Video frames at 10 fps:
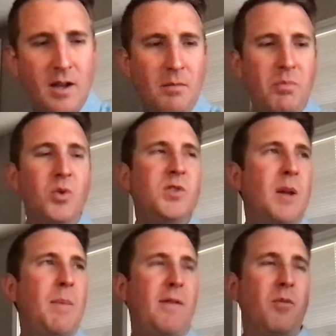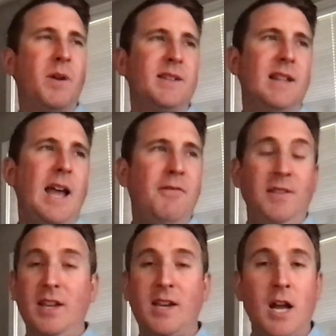boost up everybody's life,
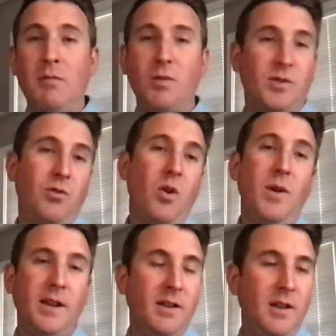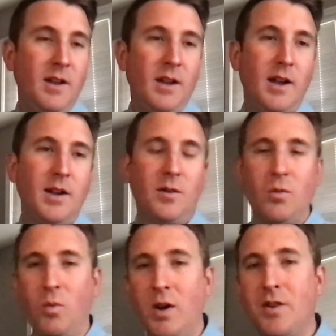and the economy was growing
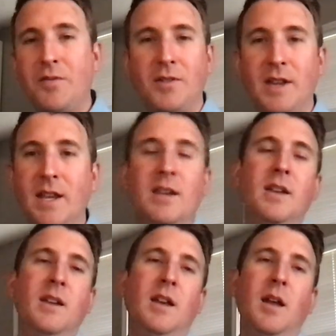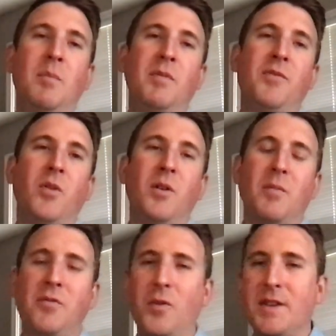wonderfully
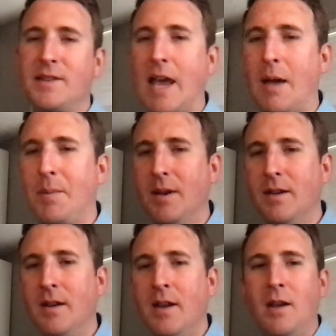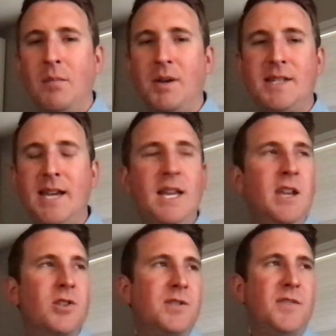before this happened. But 10
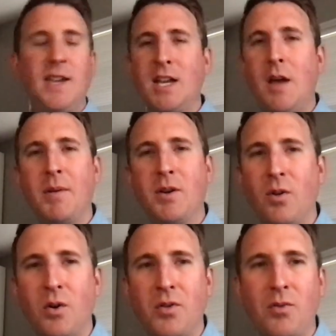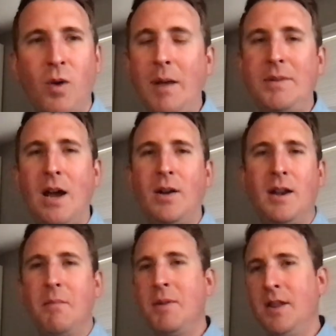years of economic growth wiped out
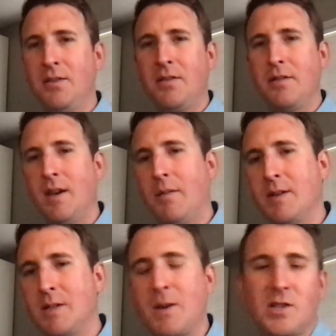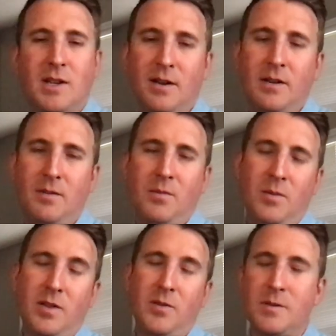in a month, especially
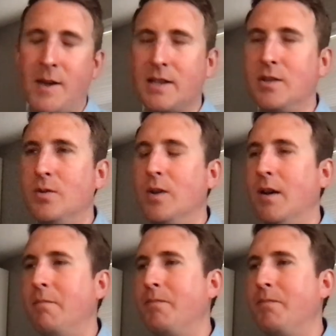with respect to